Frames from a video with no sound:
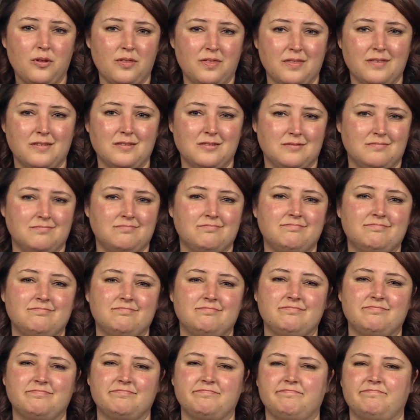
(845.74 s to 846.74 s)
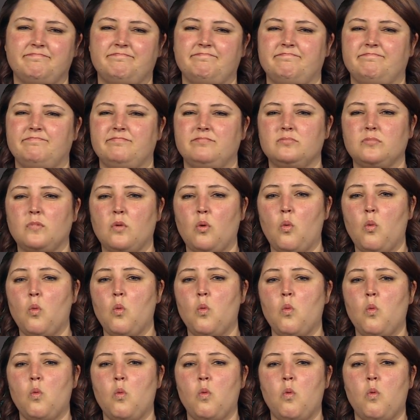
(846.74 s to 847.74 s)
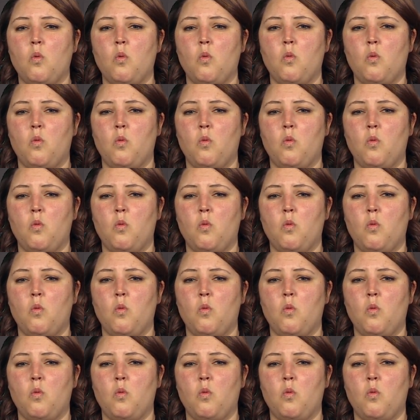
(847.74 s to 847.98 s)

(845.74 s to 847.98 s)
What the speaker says: Now, wand scanners are generally,